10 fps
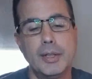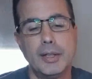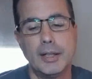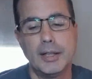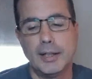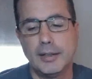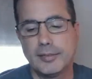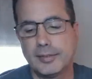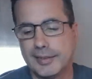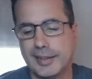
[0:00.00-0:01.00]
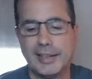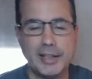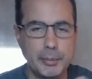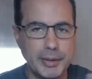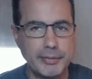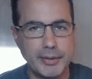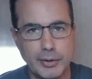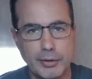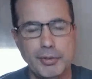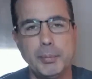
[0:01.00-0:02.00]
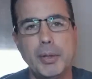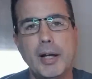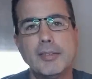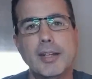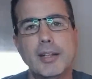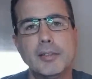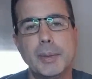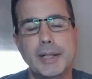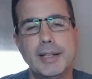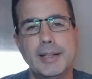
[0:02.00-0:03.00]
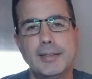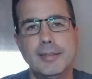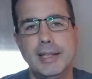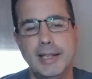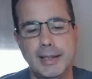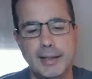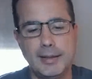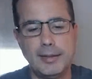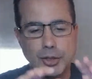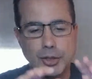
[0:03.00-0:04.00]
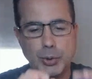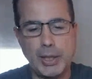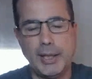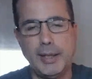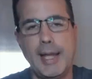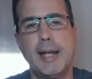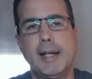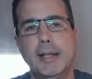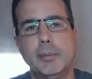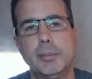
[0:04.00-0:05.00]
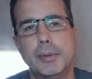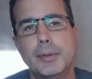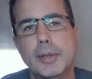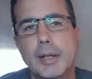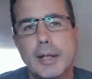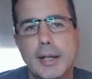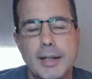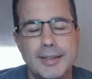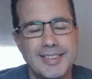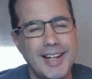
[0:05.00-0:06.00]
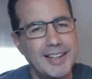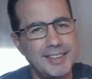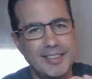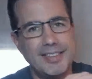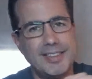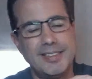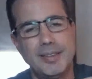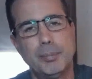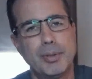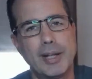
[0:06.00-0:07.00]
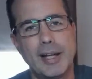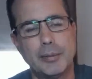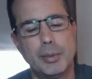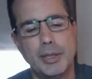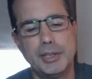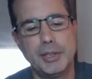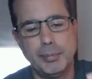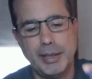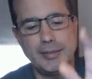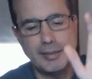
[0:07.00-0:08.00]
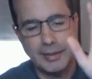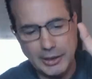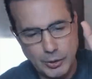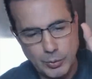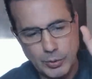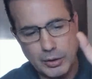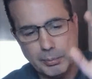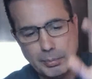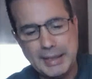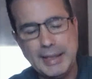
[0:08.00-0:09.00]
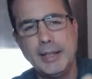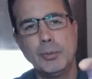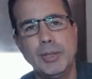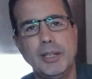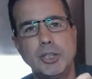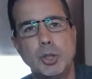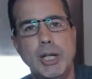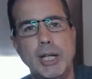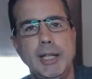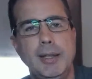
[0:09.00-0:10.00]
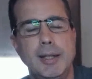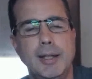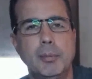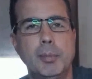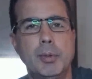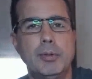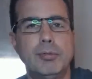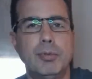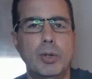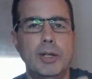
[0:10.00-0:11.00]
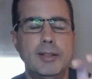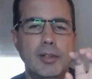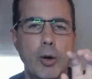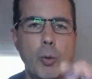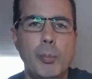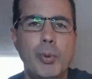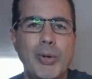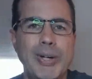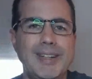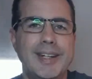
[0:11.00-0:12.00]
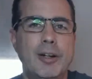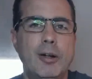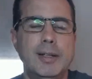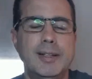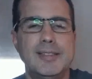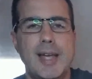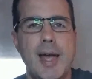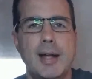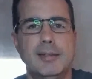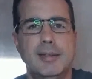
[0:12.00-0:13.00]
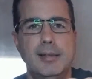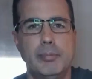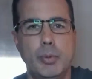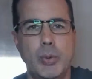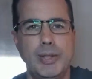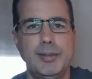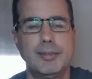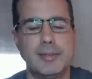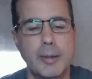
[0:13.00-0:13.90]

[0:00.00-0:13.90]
Uh, it's a little bit of a goofy process, but it is needed to train that gimbal. Uh, it's not just a simple calibration. Basically, you are completely retraining the gimbal for its home point and all its access points.